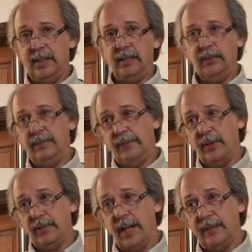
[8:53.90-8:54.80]
you
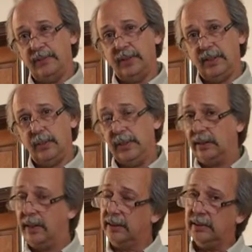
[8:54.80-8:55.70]
photographed with a
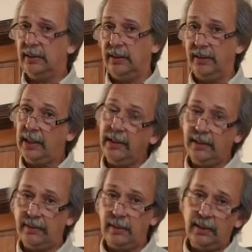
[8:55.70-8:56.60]
tungsten or
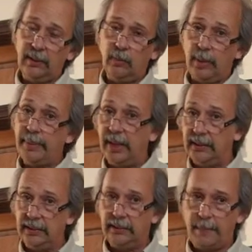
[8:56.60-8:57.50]
incandescent white
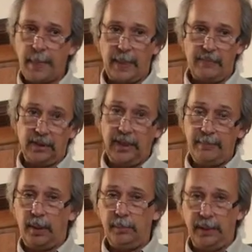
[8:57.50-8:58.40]
balance, the
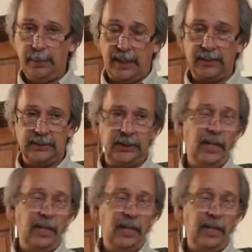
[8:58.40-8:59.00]
light bulb white balance,